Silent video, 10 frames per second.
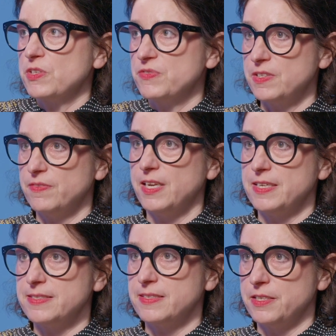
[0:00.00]
of
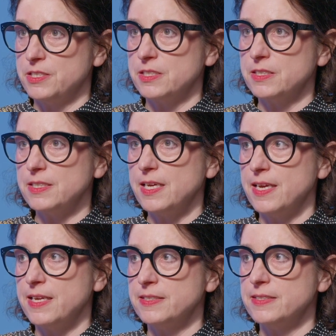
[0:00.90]
civilization,
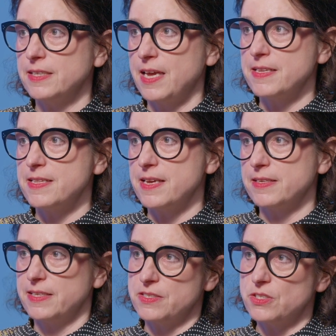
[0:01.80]
and
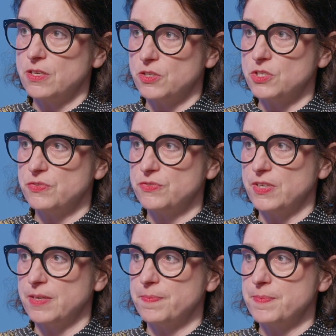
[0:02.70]
there's a lot of
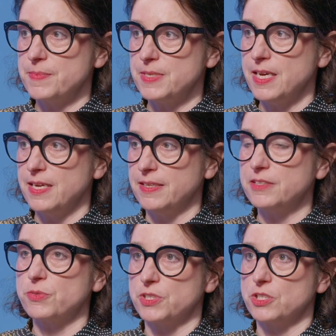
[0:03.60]

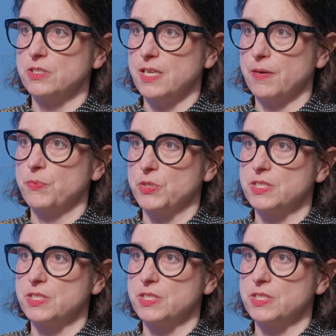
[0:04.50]
literature that